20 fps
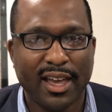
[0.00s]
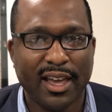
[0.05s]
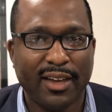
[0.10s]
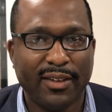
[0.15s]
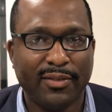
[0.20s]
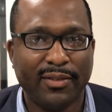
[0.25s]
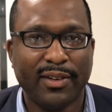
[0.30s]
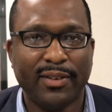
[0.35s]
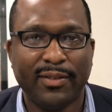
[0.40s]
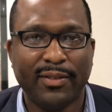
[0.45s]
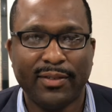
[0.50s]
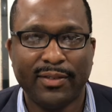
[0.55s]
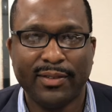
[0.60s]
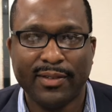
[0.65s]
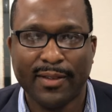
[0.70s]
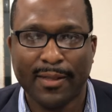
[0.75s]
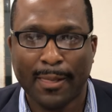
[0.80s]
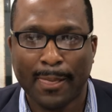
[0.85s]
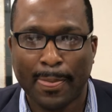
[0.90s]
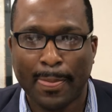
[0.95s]
But the
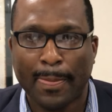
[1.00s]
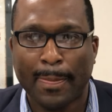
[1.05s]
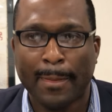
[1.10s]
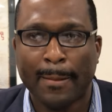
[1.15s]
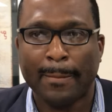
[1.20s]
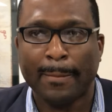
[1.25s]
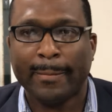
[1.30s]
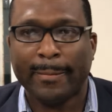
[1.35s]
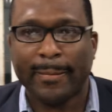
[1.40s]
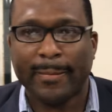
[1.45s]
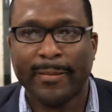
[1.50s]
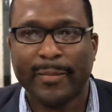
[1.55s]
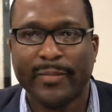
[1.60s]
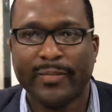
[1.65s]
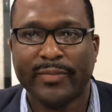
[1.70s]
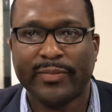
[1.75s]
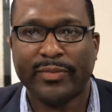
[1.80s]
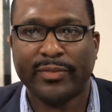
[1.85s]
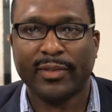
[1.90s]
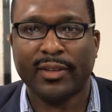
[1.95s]
recommendation
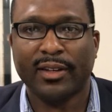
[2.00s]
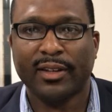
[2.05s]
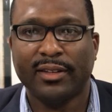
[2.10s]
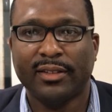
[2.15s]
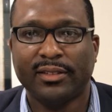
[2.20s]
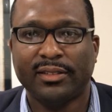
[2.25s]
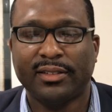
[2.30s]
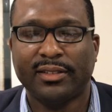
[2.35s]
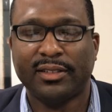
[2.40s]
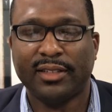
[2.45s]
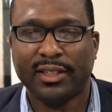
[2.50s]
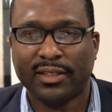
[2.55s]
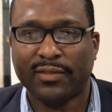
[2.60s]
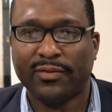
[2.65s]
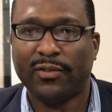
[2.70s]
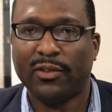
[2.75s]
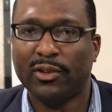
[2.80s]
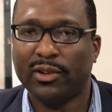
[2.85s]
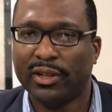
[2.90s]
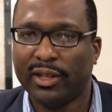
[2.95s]
is
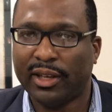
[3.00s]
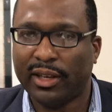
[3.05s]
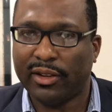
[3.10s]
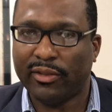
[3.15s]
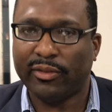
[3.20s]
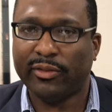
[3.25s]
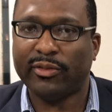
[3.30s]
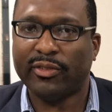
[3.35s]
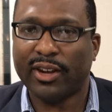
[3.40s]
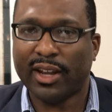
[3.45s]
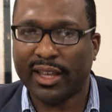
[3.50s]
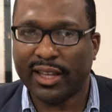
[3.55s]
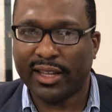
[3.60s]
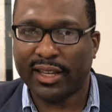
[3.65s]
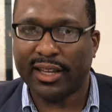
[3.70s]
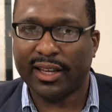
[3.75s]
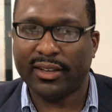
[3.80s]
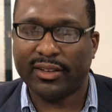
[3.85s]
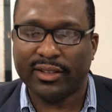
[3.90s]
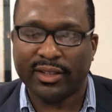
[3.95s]
640 right
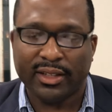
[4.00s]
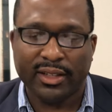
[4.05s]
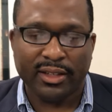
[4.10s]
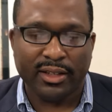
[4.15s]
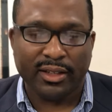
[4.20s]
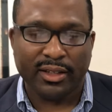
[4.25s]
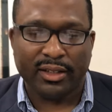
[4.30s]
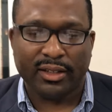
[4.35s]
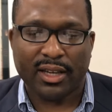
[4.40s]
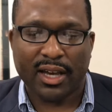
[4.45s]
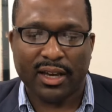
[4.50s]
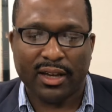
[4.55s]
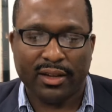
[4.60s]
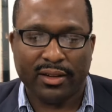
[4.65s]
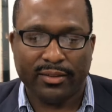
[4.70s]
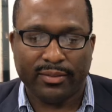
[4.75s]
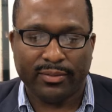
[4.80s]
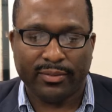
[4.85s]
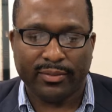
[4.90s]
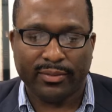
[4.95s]
now.
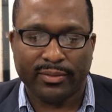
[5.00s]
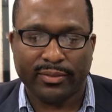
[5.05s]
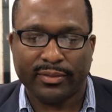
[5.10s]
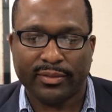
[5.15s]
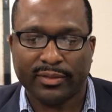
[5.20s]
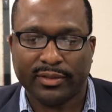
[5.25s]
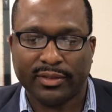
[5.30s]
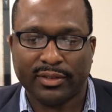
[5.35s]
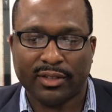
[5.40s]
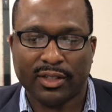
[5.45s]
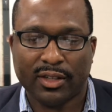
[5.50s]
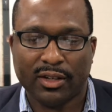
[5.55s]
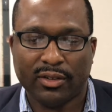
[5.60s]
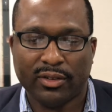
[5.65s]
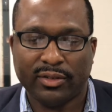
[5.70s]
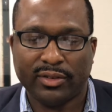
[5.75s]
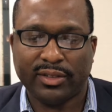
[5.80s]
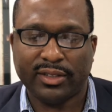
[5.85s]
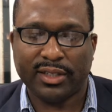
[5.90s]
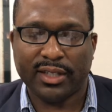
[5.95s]
So
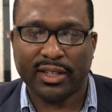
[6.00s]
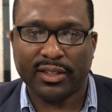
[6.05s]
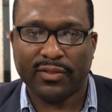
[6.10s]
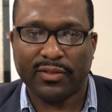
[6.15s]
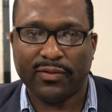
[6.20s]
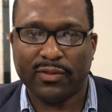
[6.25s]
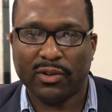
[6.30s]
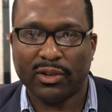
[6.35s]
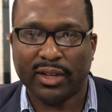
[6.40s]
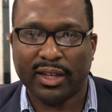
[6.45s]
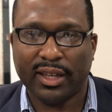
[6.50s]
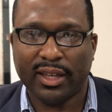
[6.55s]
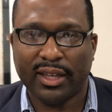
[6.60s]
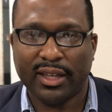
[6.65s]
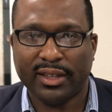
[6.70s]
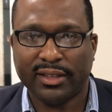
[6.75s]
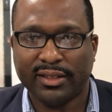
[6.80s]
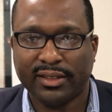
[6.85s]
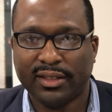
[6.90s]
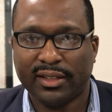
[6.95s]
640 is
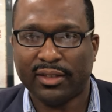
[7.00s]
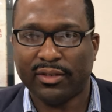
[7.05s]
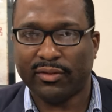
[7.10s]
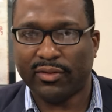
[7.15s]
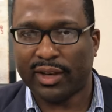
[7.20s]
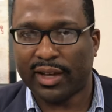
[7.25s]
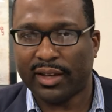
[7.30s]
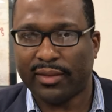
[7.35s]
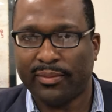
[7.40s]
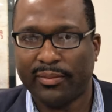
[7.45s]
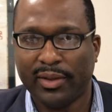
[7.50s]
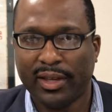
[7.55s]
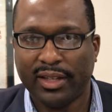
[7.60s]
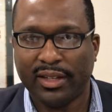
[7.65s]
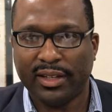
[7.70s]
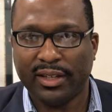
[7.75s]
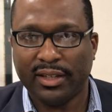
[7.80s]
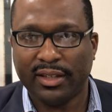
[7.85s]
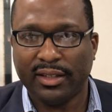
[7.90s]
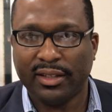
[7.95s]
the
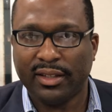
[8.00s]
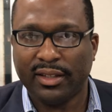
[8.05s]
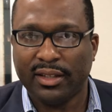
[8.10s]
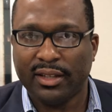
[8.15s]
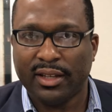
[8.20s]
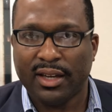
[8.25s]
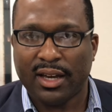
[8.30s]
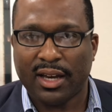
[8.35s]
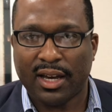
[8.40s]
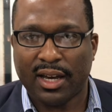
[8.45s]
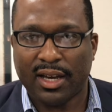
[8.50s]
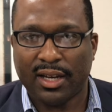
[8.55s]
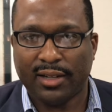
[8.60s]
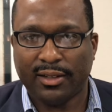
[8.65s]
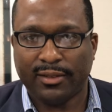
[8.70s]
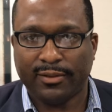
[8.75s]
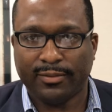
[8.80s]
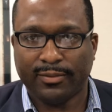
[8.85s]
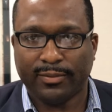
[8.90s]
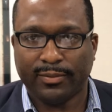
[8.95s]
recommended,
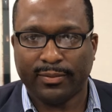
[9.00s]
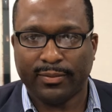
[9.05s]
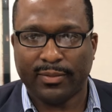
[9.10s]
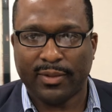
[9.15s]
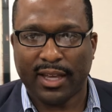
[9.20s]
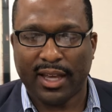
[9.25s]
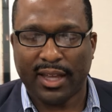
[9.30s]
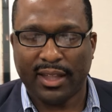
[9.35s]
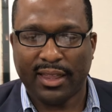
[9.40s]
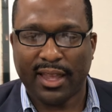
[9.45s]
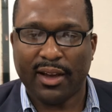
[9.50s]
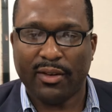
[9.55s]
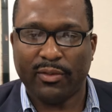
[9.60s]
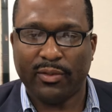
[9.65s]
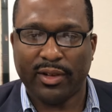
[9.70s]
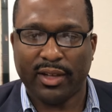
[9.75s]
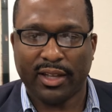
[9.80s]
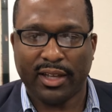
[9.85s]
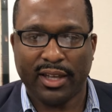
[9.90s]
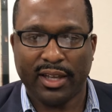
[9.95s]
and that will
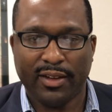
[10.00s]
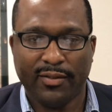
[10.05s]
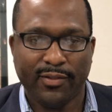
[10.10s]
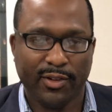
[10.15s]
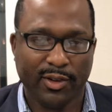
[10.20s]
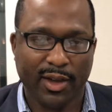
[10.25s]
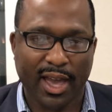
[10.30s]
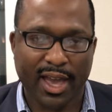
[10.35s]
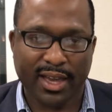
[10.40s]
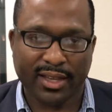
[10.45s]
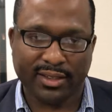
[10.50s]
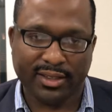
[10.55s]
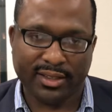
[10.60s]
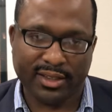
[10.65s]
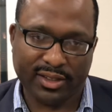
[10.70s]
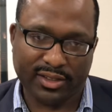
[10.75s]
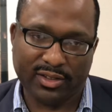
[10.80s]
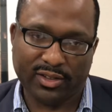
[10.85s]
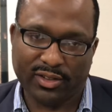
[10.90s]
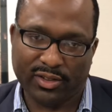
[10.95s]
give you access
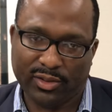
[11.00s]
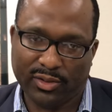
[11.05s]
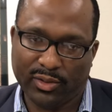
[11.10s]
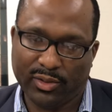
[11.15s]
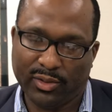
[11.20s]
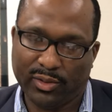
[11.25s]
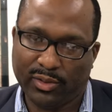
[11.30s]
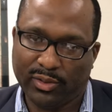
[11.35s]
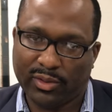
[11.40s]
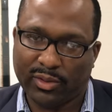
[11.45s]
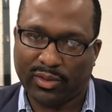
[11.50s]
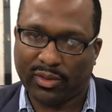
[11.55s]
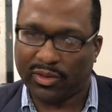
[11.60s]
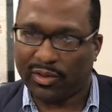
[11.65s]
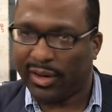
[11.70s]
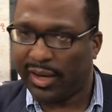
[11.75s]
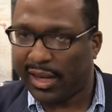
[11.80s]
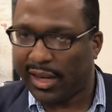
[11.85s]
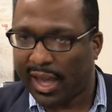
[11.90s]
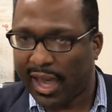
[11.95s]
to
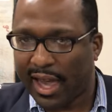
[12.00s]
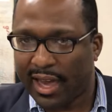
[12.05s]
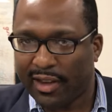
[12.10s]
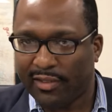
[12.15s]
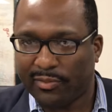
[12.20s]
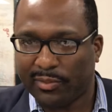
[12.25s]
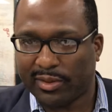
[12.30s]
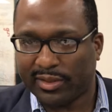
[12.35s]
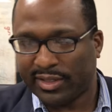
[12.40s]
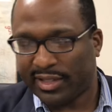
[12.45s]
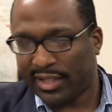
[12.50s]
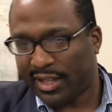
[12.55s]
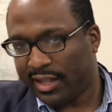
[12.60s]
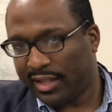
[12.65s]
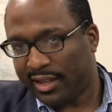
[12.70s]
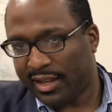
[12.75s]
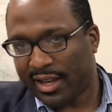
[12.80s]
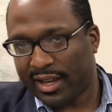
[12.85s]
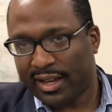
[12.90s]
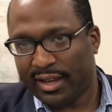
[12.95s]
3.5%
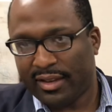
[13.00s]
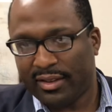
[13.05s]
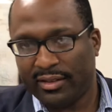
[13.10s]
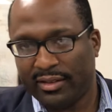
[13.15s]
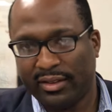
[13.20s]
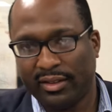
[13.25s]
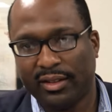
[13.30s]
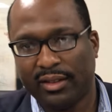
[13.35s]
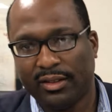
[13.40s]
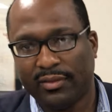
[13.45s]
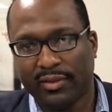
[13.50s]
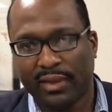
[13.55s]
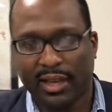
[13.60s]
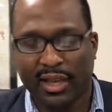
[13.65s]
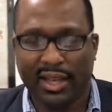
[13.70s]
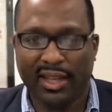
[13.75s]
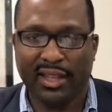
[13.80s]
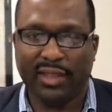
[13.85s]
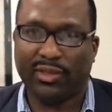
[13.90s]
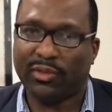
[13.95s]
down
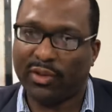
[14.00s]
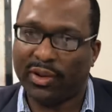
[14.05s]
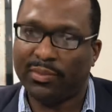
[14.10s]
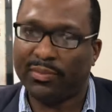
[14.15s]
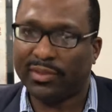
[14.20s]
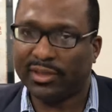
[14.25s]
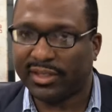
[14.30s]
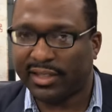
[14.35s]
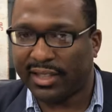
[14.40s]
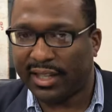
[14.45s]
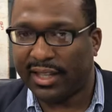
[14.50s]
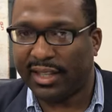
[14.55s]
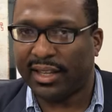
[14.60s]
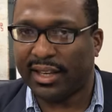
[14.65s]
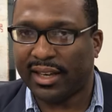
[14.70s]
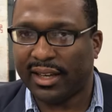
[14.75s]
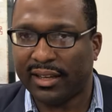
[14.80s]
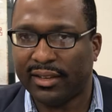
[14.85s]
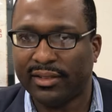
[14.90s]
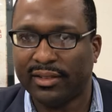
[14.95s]
and 3%
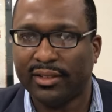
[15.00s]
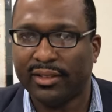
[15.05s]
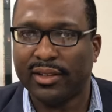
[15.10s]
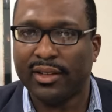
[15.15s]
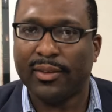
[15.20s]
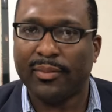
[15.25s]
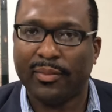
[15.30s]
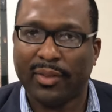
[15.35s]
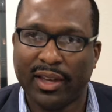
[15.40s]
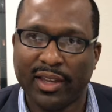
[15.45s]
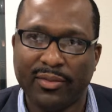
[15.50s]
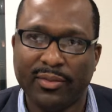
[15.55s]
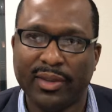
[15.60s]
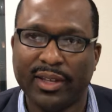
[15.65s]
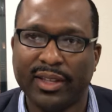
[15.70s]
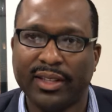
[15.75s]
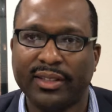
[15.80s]
down payment.